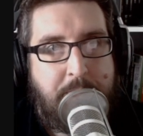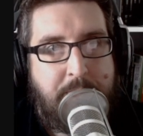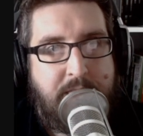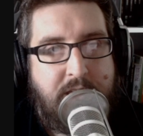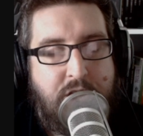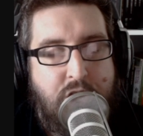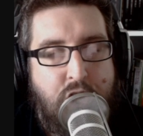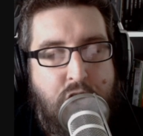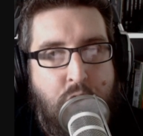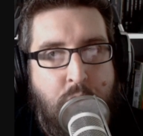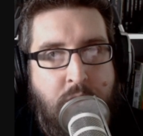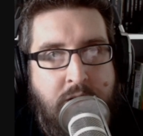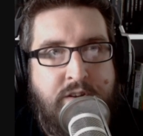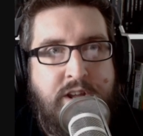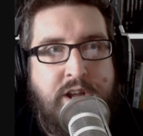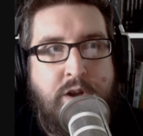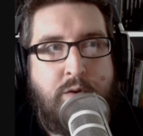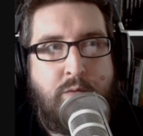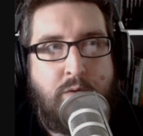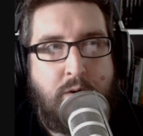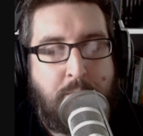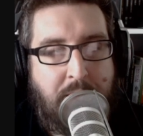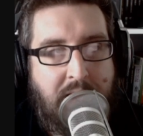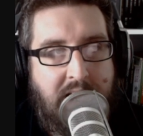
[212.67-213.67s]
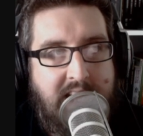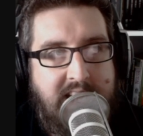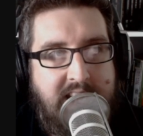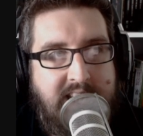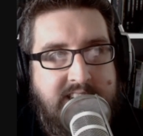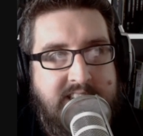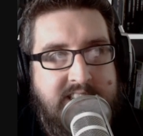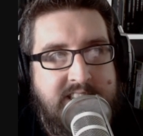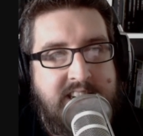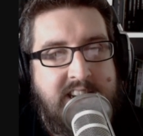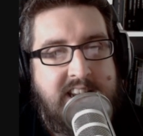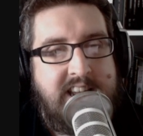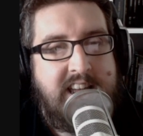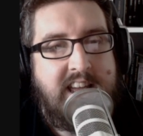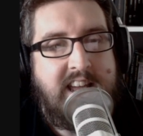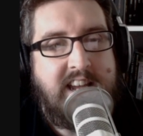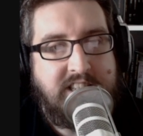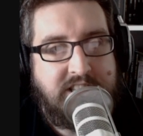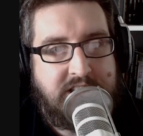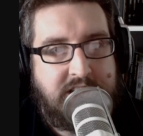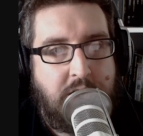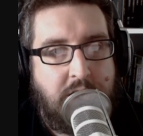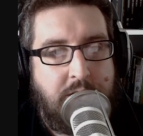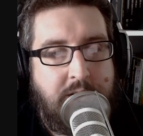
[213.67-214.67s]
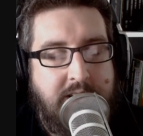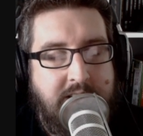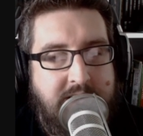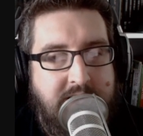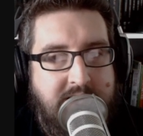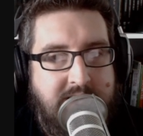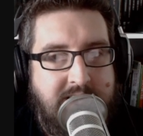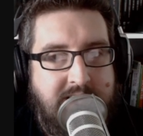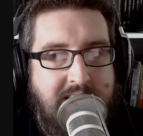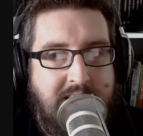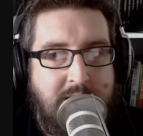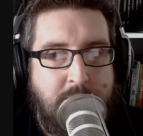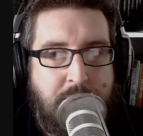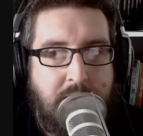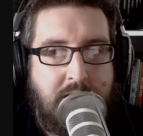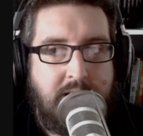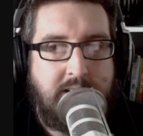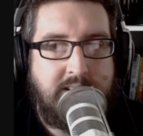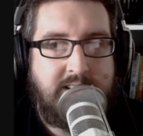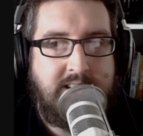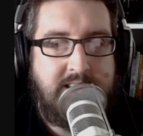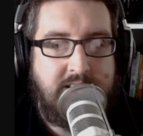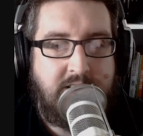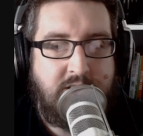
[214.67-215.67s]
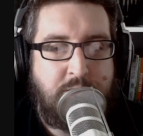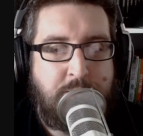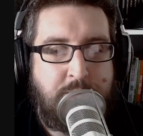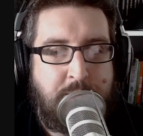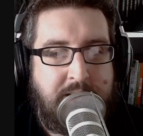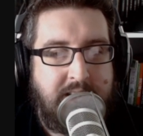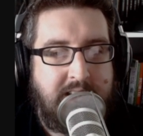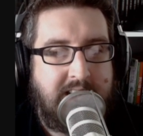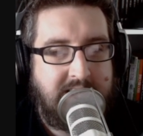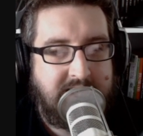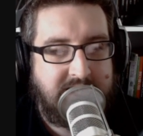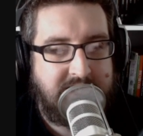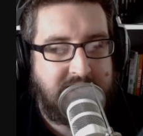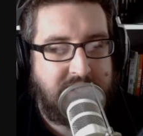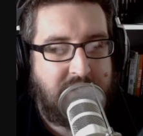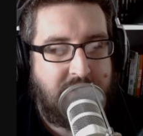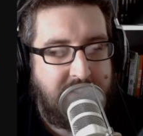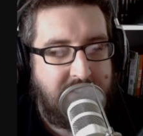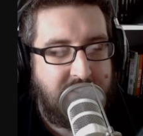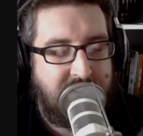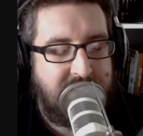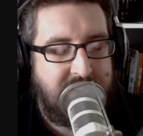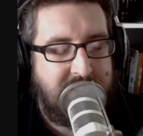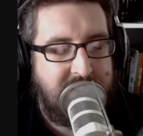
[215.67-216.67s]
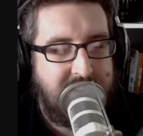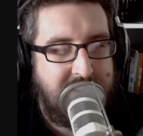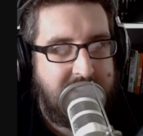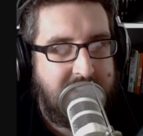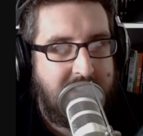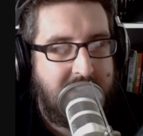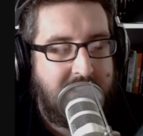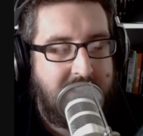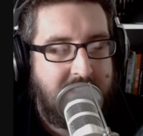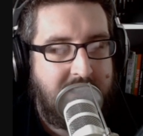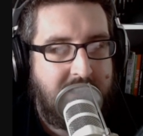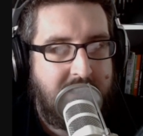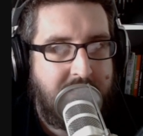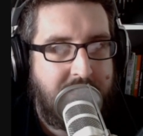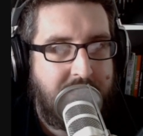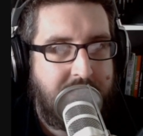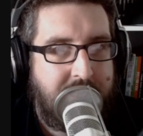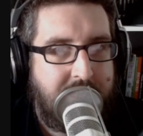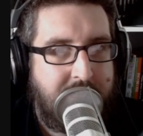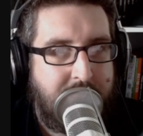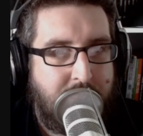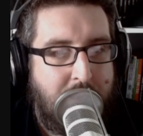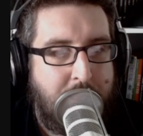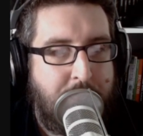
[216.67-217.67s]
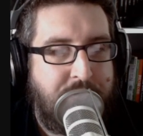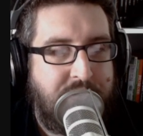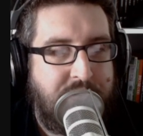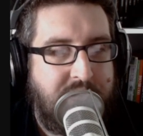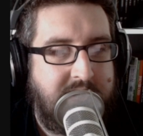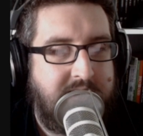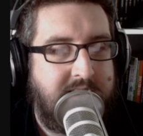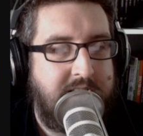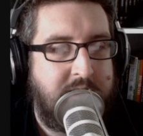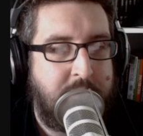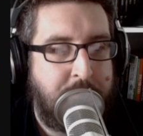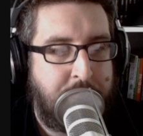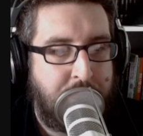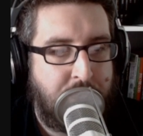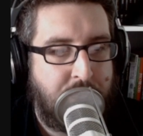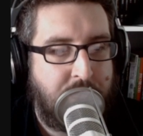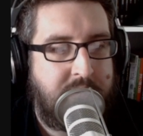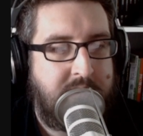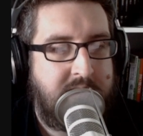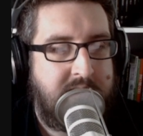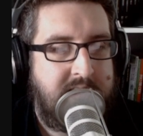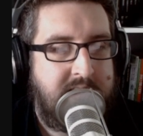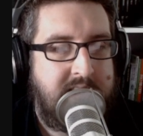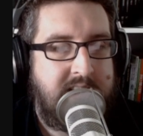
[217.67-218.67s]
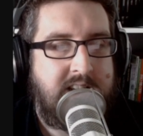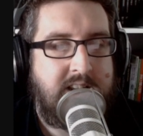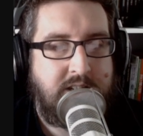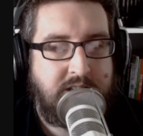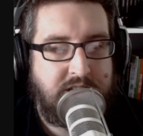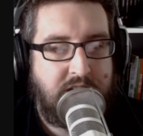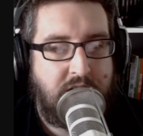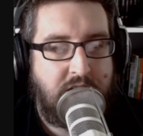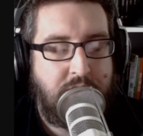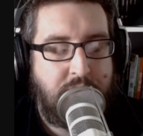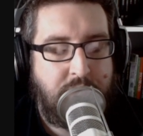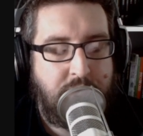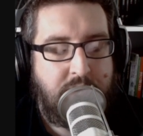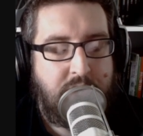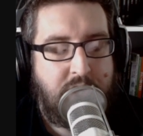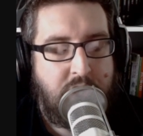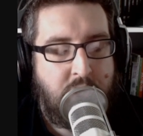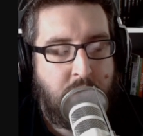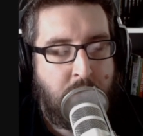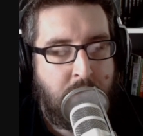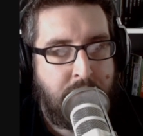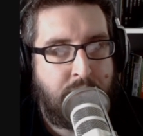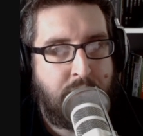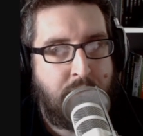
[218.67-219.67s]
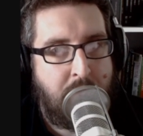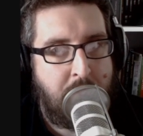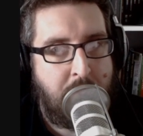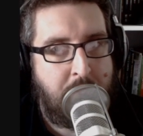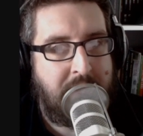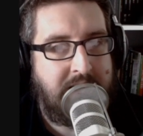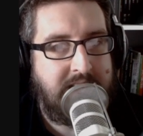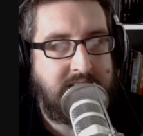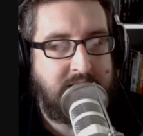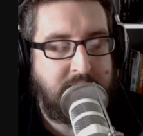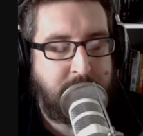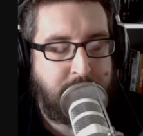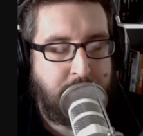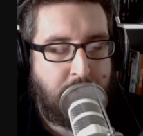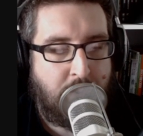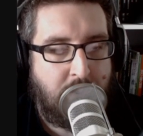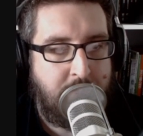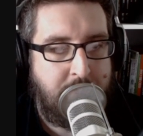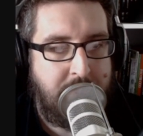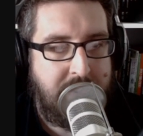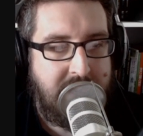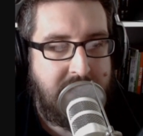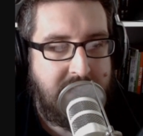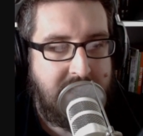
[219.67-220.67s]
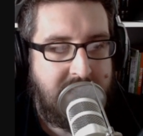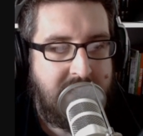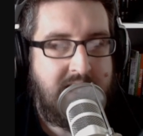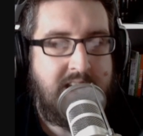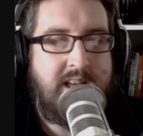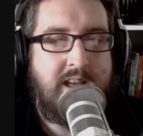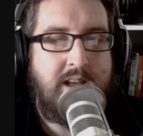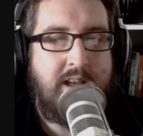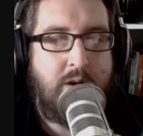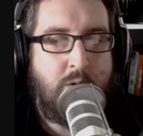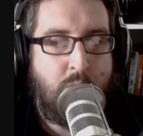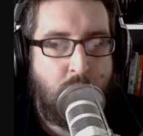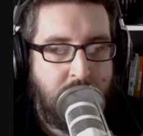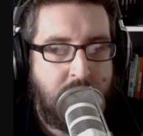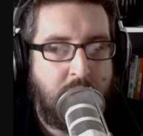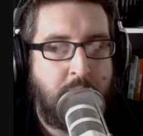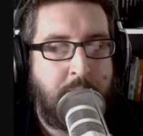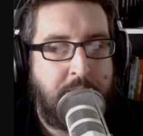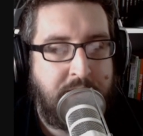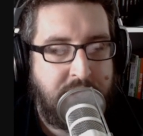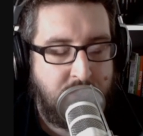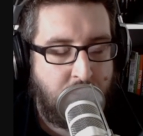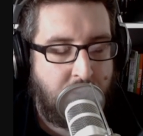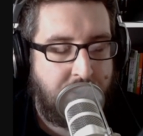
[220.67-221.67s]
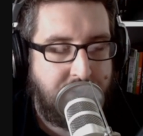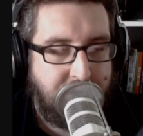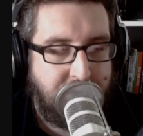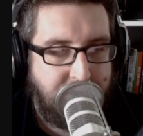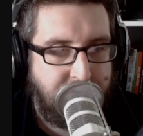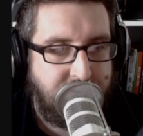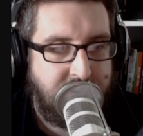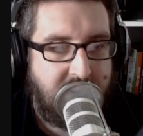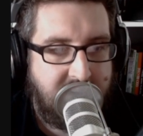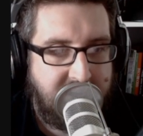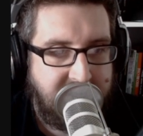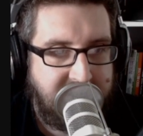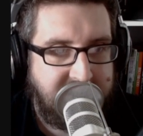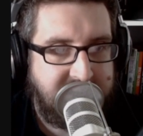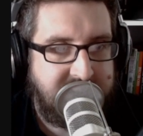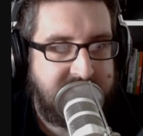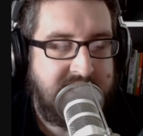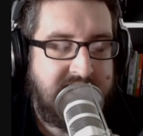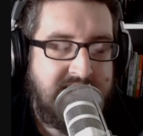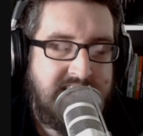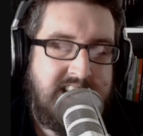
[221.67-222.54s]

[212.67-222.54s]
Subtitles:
whoever you replace is going to take part in those particular scenarios that are represented in the book. So whoever replaces Boromir will be the one who dies.